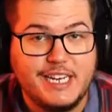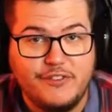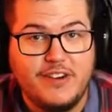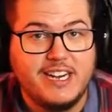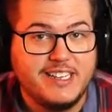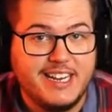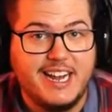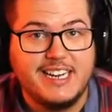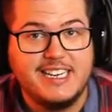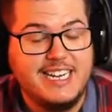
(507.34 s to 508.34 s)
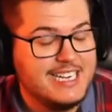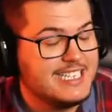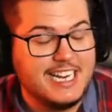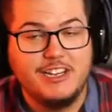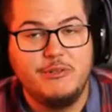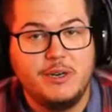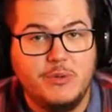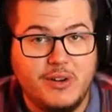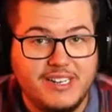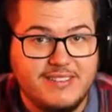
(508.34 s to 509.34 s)
he finally got it. He got exactly what he
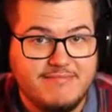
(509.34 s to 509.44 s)
wanted.